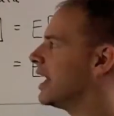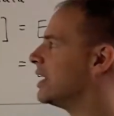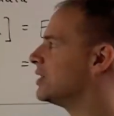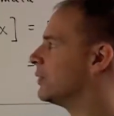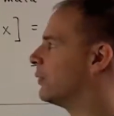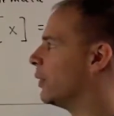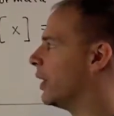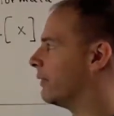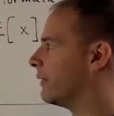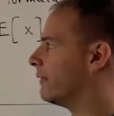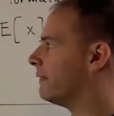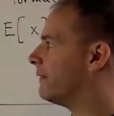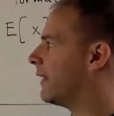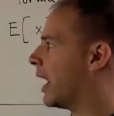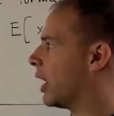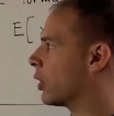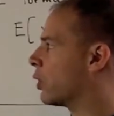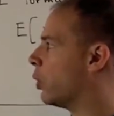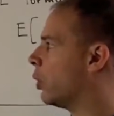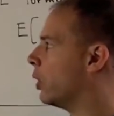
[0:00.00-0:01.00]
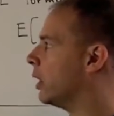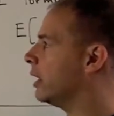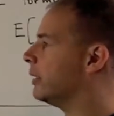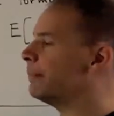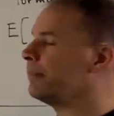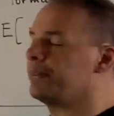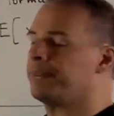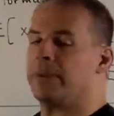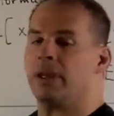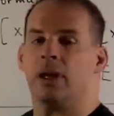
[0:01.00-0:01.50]
says if we have a fair
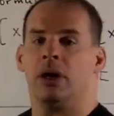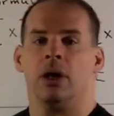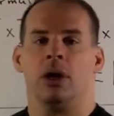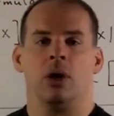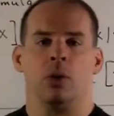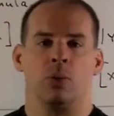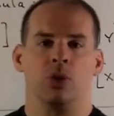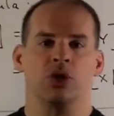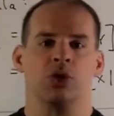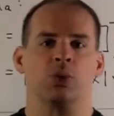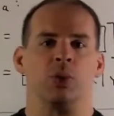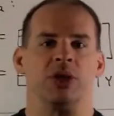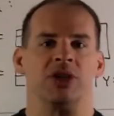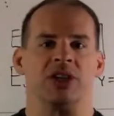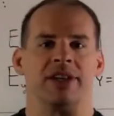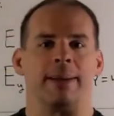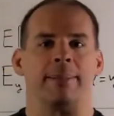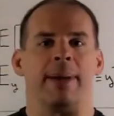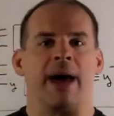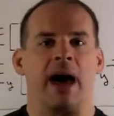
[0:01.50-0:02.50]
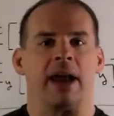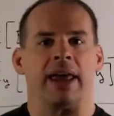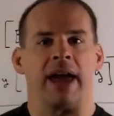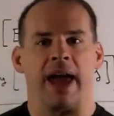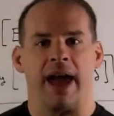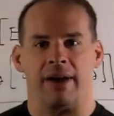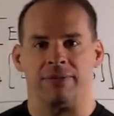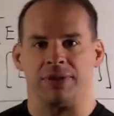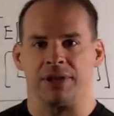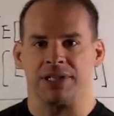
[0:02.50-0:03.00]
coin, we're switching about
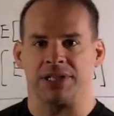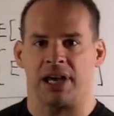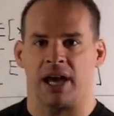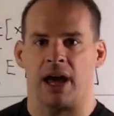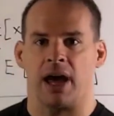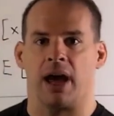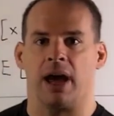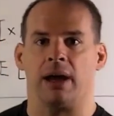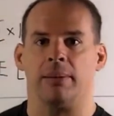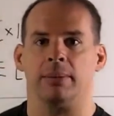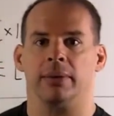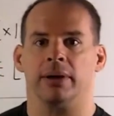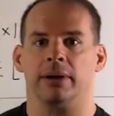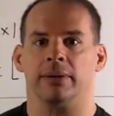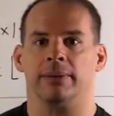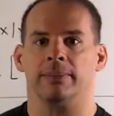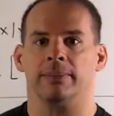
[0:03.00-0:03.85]
half the time.